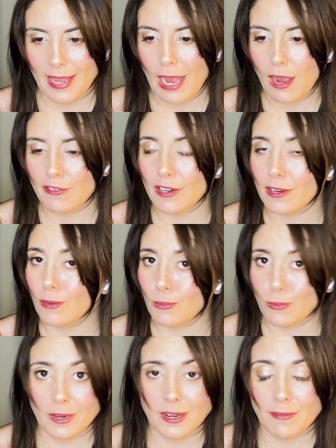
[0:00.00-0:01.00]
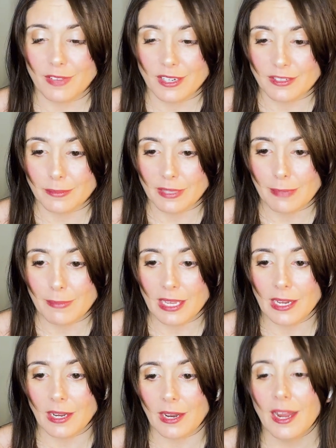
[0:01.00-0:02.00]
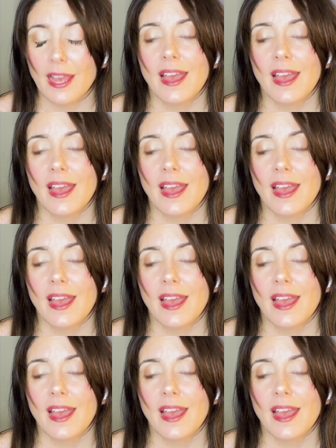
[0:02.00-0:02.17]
However, we're not victim blaming here.